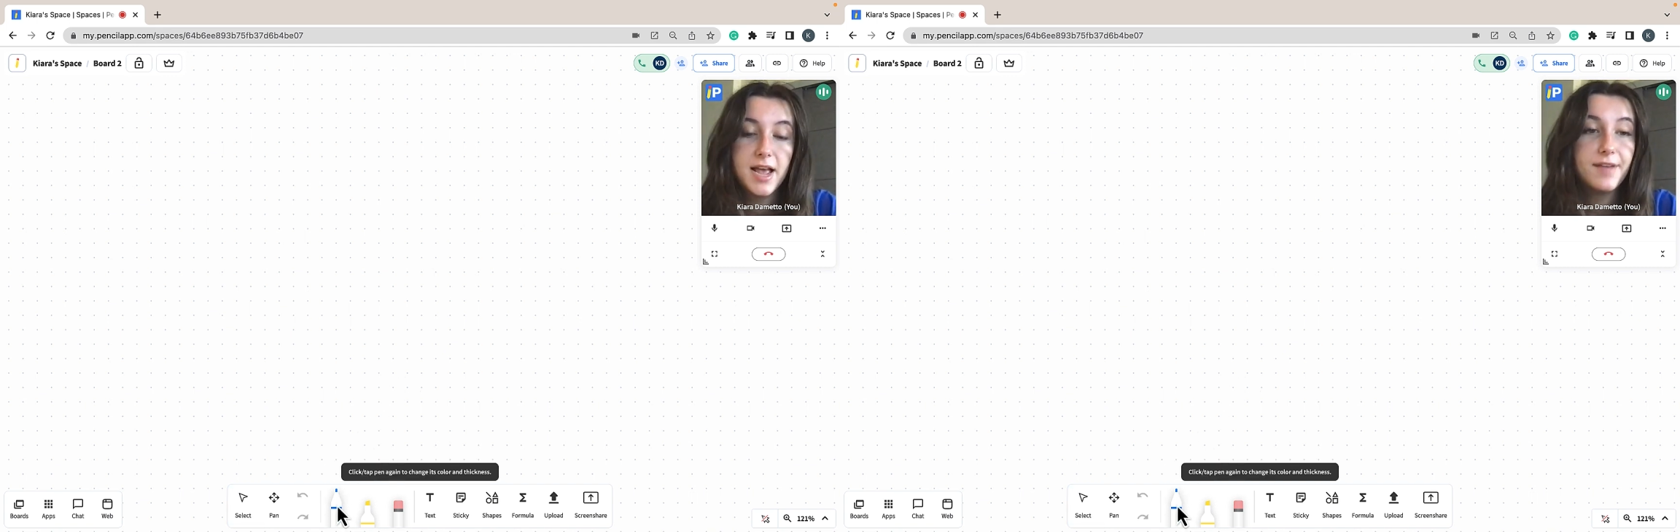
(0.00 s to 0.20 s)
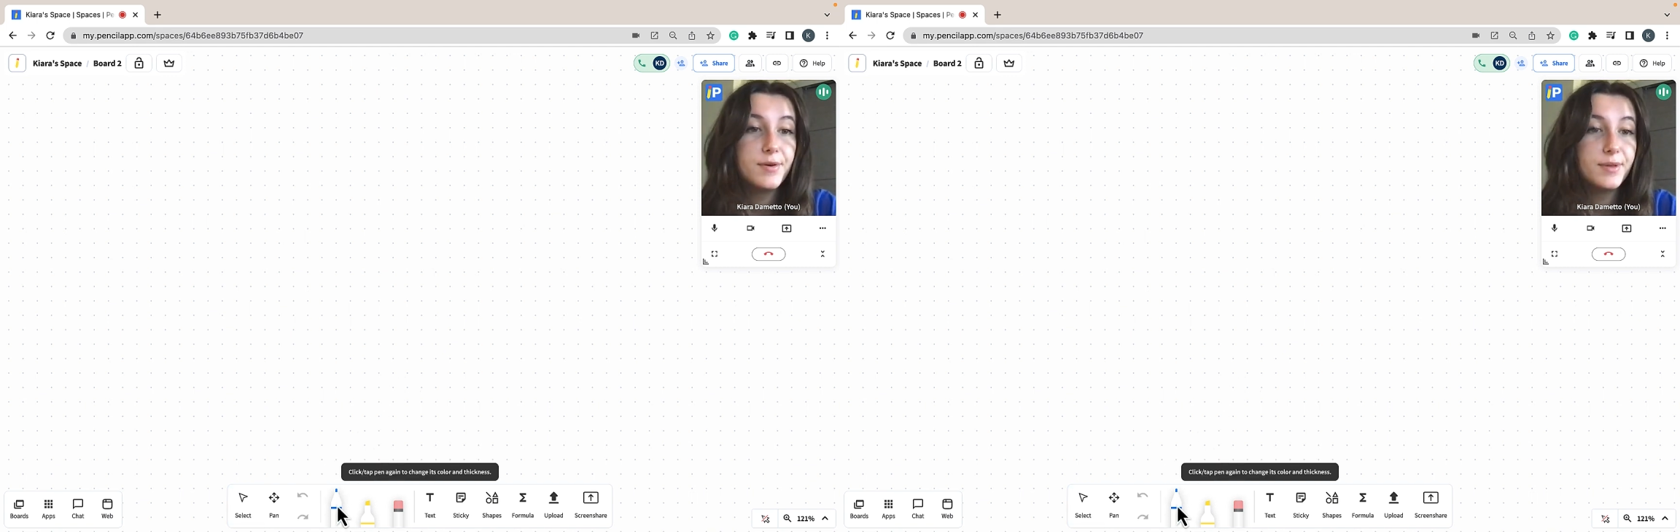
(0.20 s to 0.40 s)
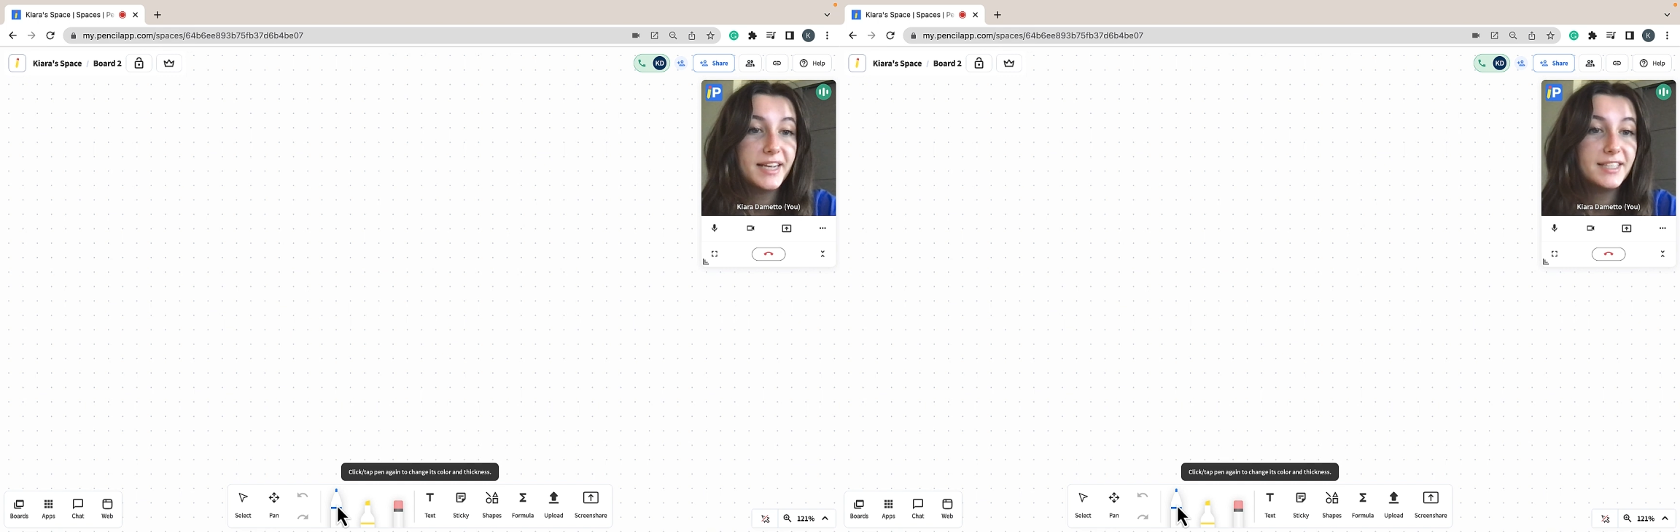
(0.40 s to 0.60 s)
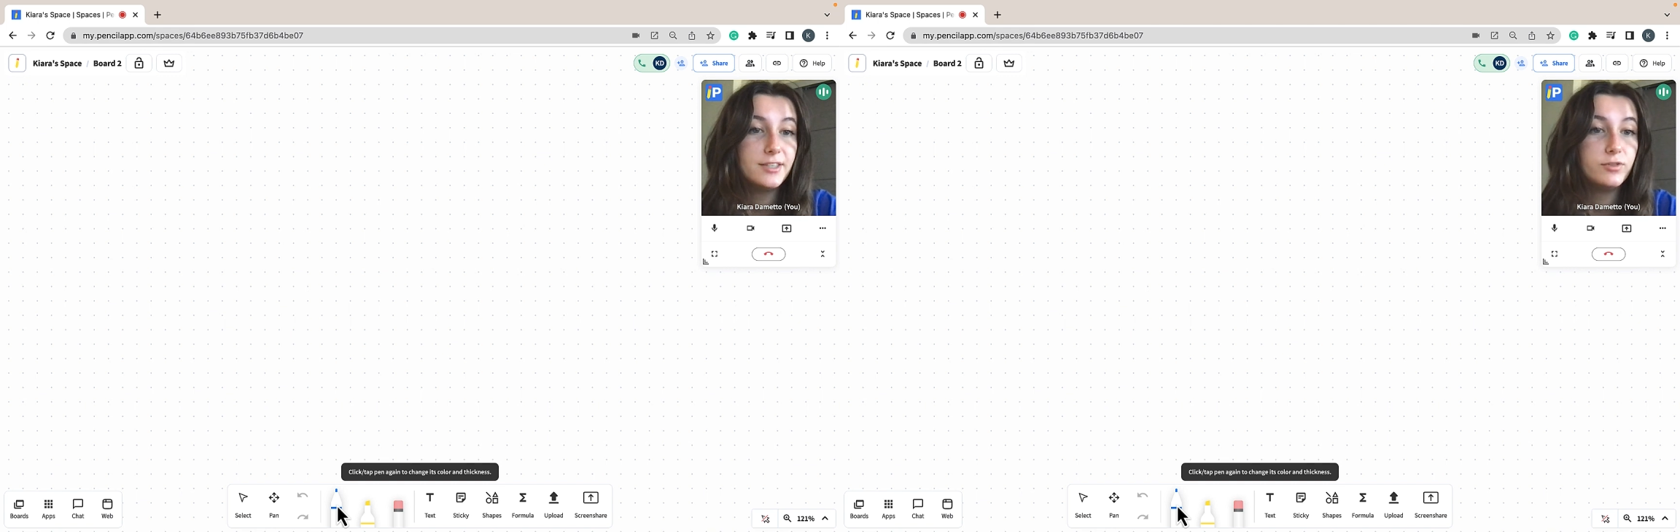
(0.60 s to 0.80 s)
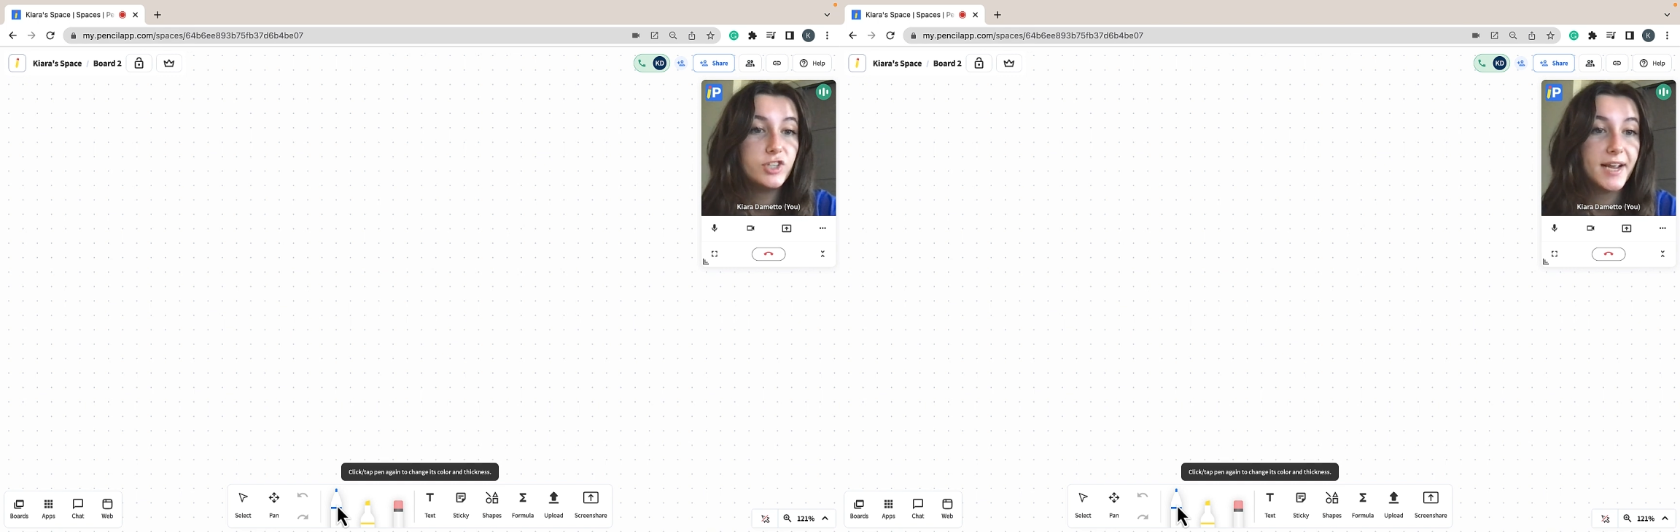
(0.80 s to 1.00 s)
If you would like
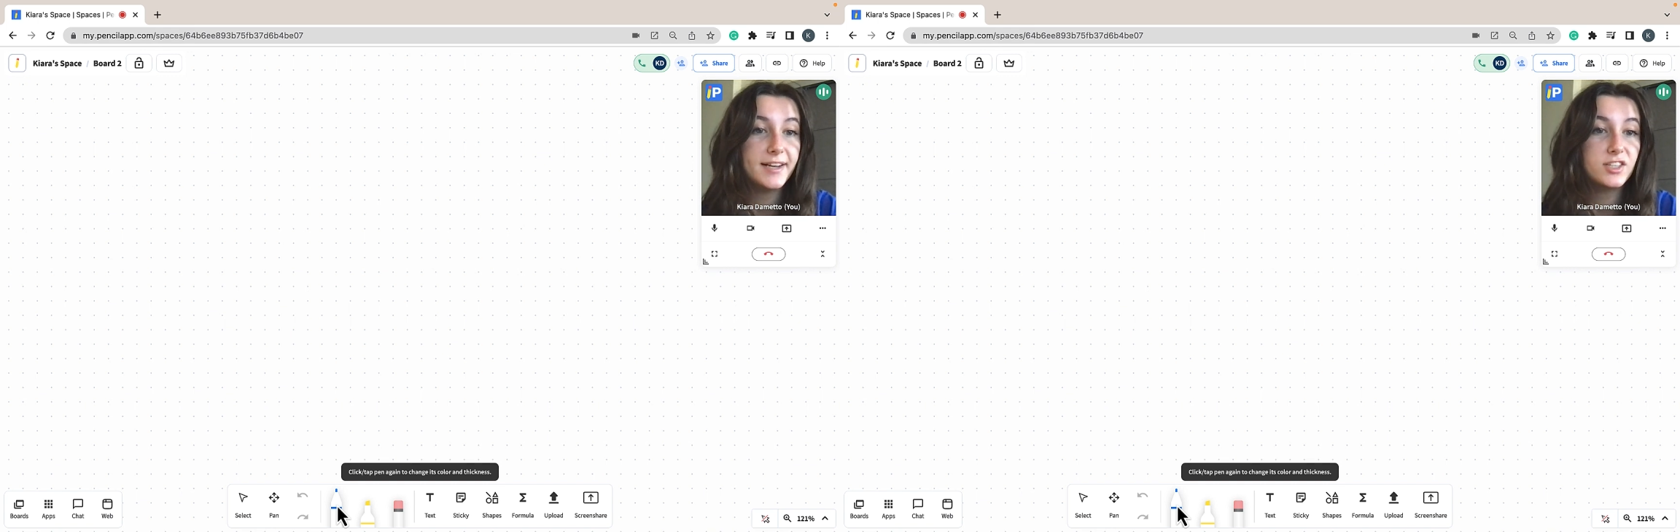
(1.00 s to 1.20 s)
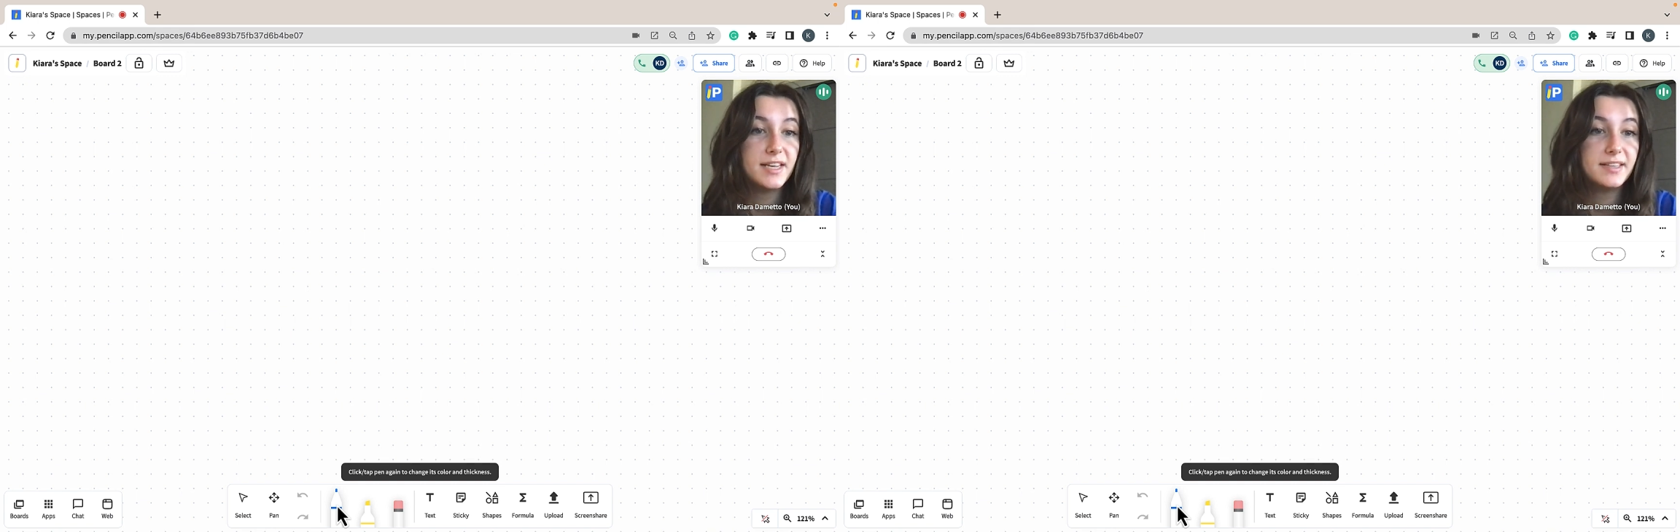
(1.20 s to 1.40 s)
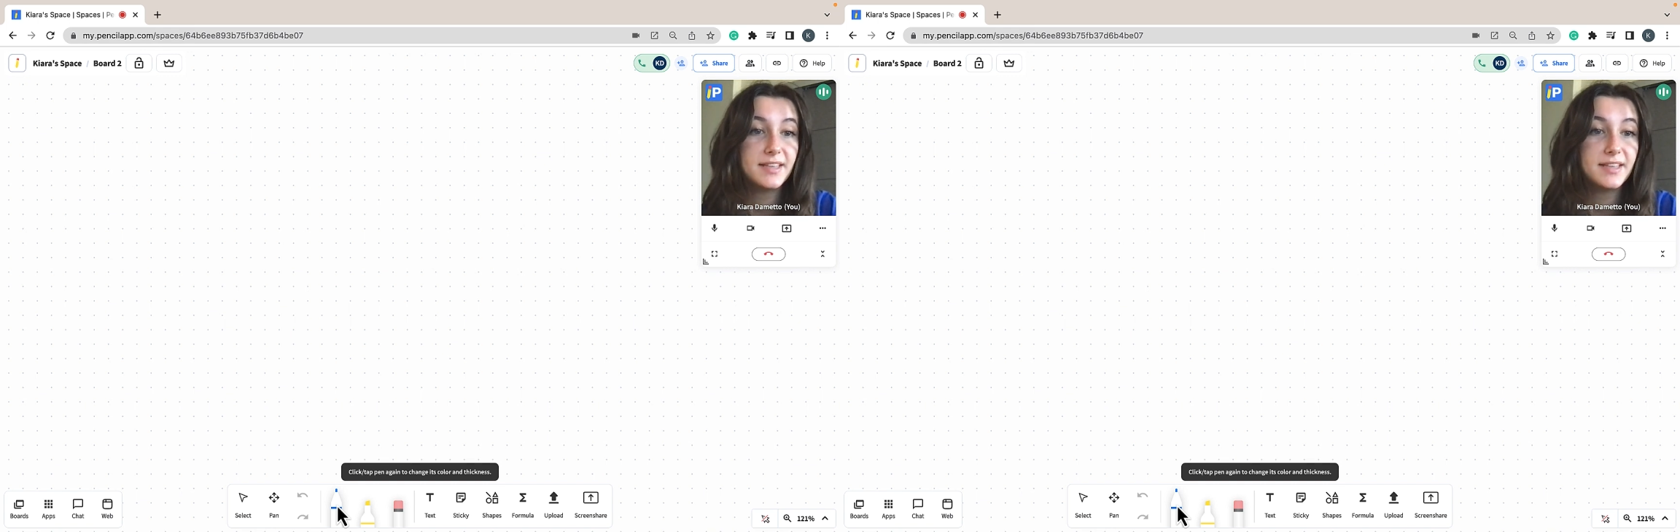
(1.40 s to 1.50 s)
to change the